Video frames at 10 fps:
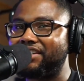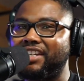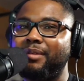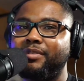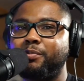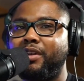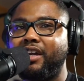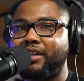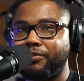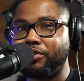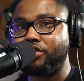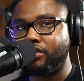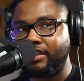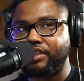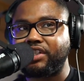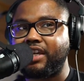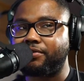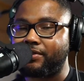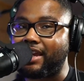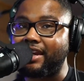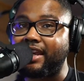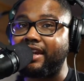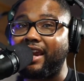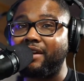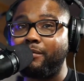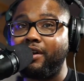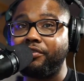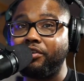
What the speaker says: Shameless plug. If you join the channel for $9.99 a month,